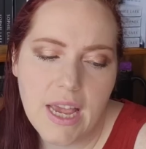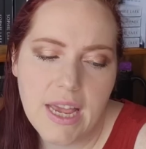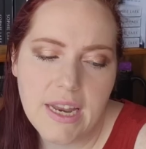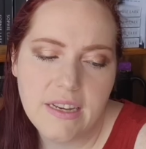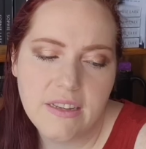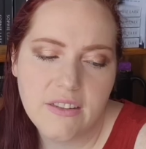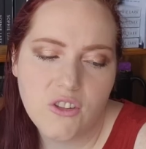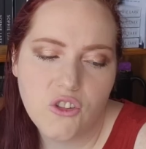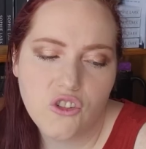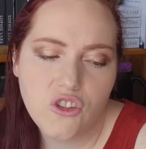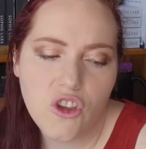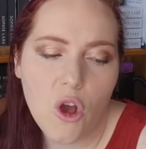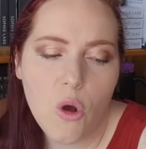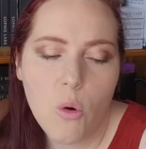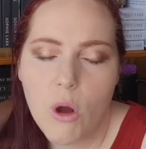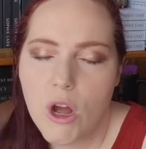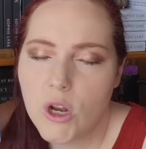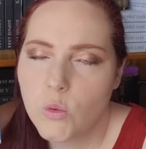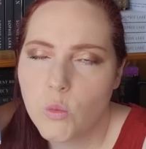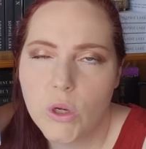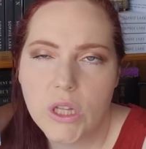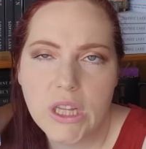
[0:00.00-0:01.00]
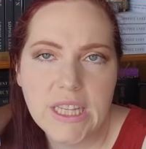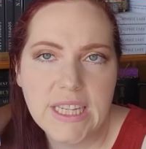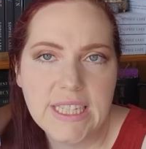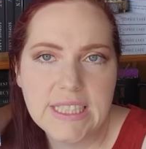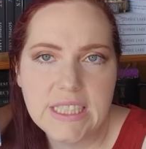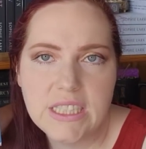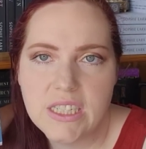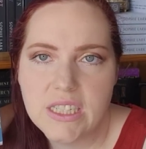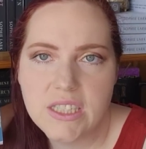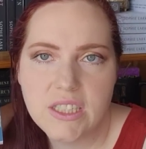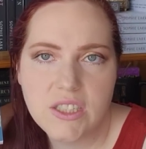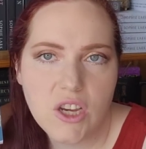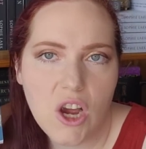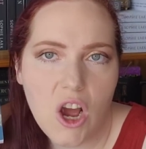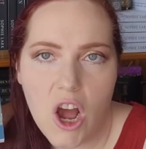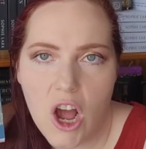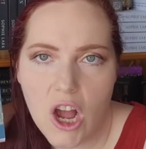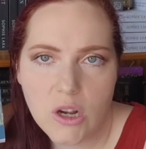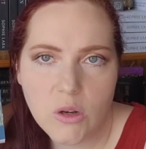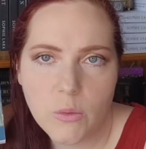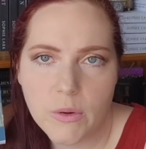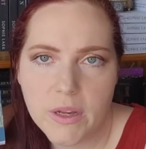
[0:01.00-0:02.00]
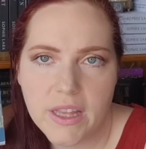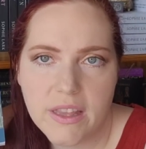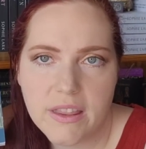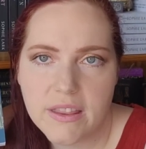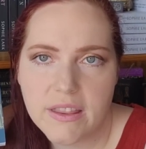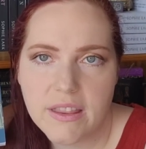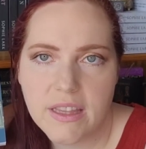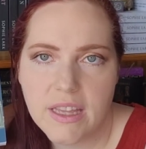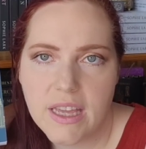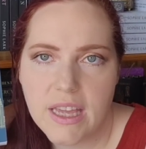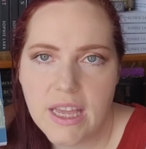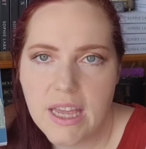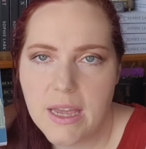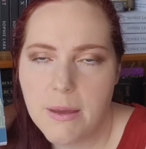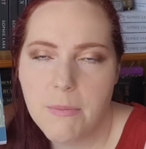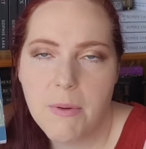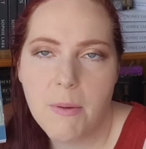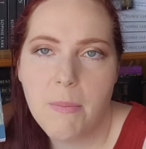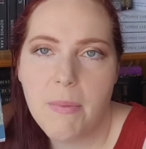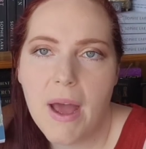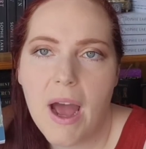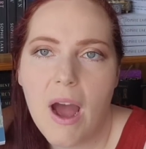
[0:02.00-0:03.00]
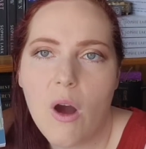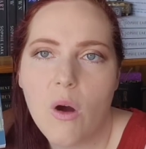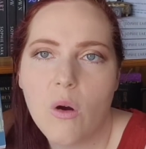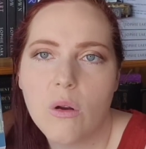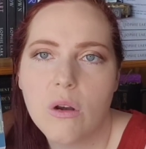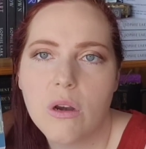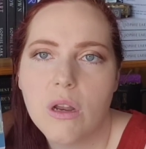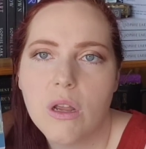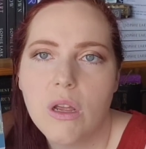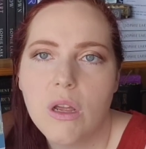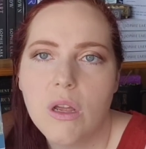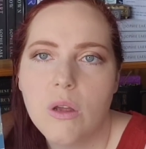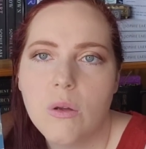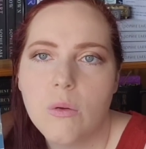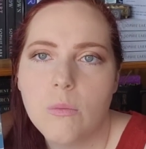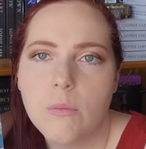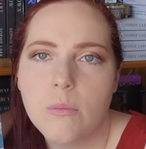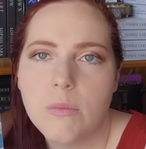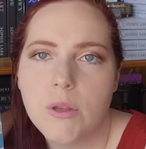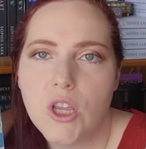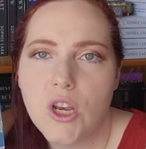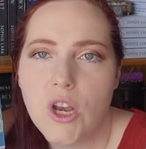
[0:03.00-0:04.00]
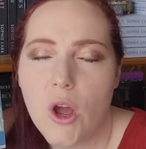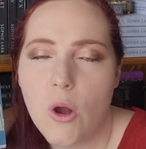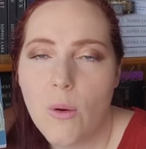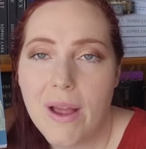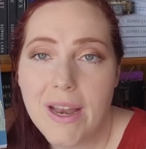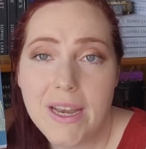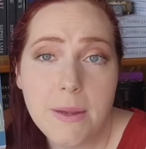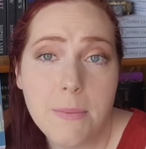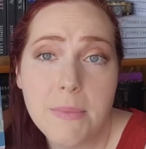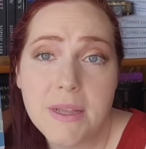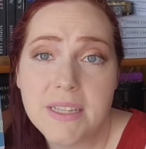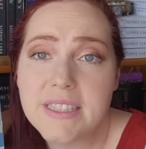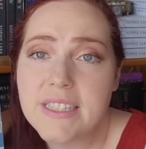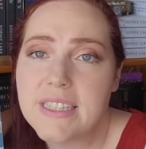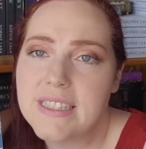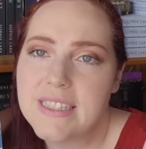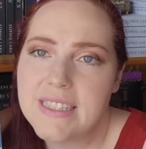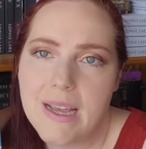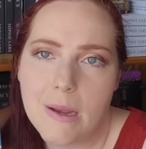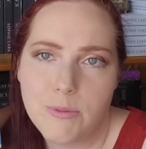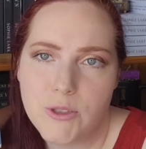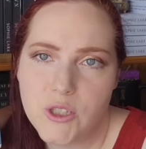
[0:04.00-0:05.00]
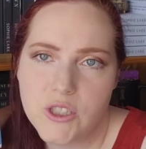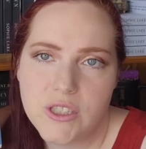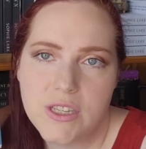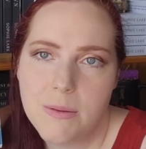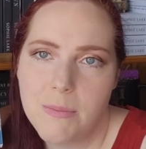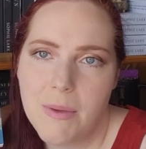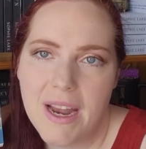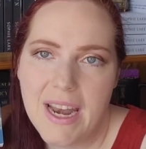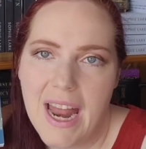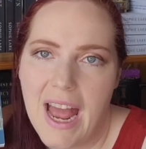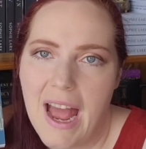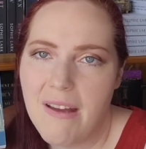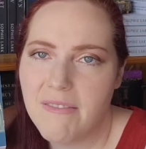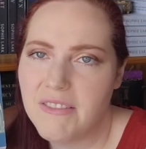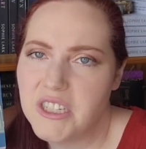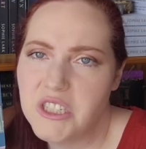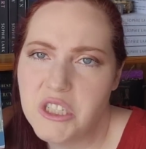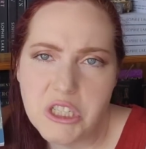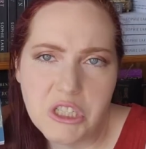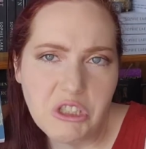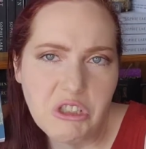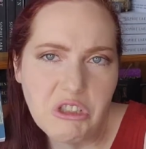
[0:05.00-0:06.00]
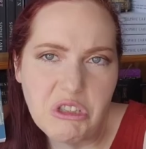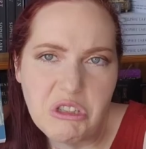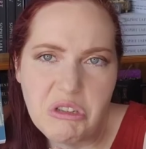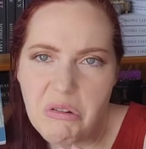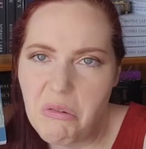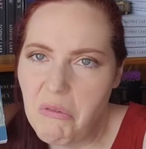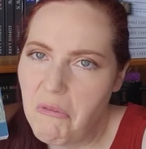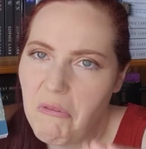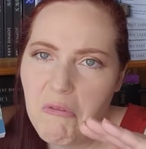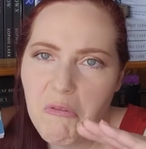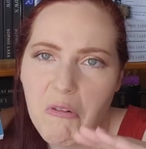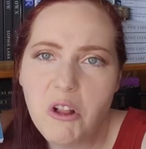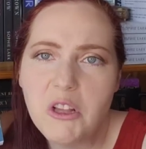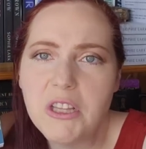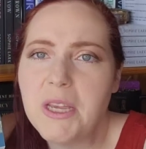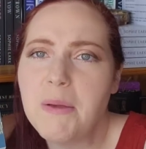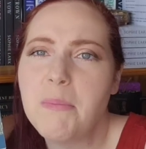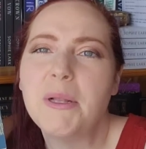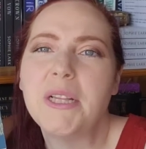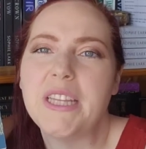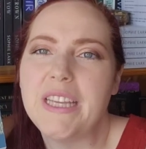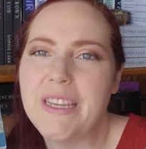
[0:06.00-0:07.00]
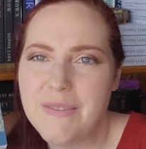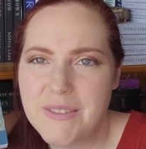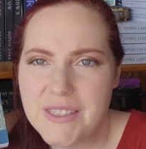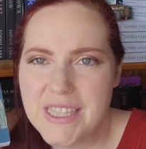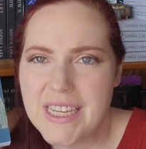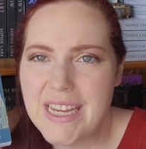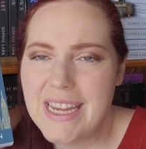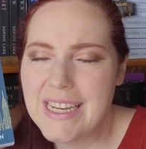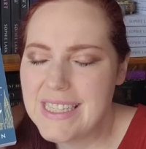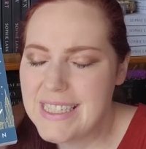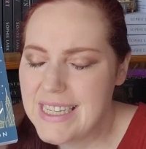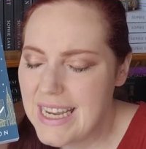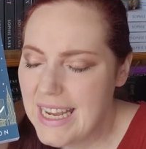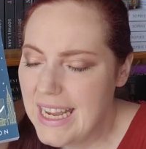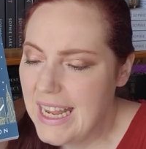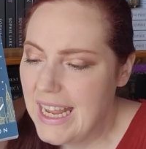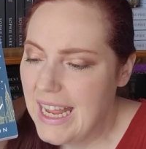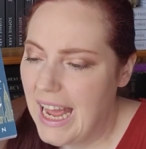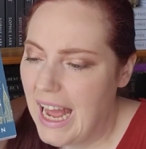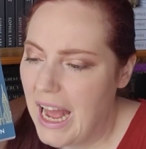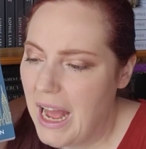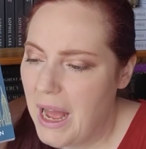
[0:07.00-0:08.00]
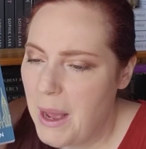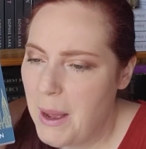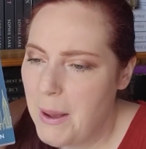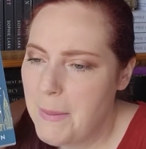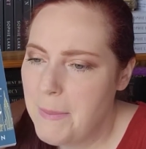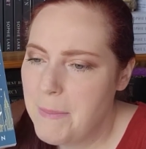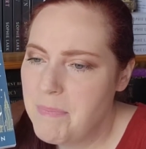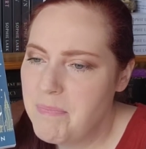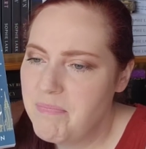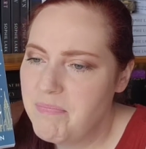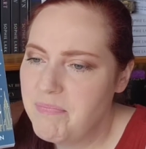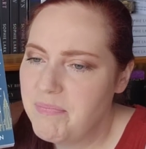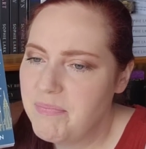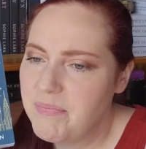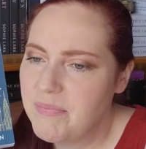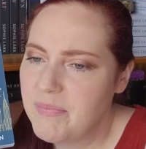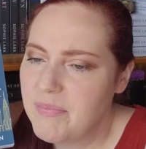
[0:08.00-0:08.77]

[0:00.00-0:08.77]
and is so unwilling to talk with him about, you know, any misconceptions he might have. He just fully believes it. Um,